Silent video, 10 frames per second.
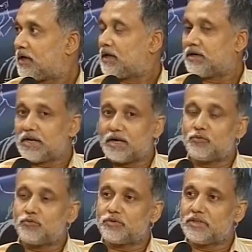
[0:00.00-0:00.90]

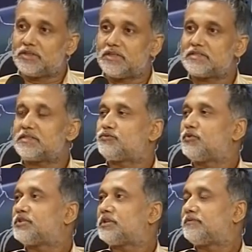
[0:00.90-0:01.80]
Now, in this
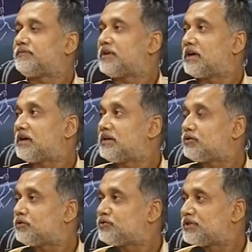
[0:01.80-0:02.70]
situation, if we are
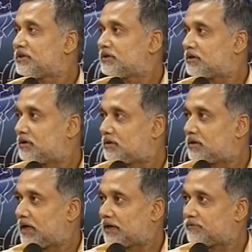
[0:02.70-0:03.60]
introducing a third
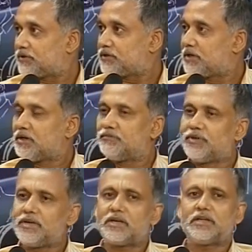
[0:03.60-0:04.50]
language, we
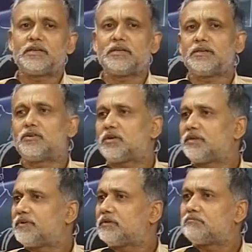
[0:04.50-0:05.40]
really need not
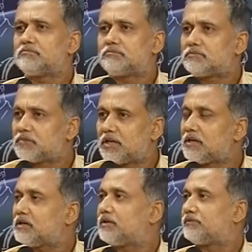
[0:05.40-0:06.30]
even
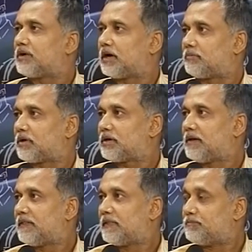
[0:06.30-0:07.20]
think of grammar,
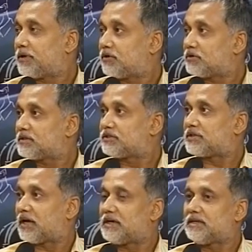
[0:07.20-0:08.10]
because the
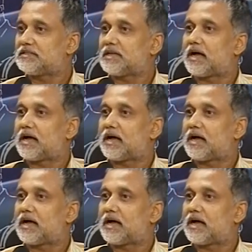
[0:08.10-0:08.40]
child is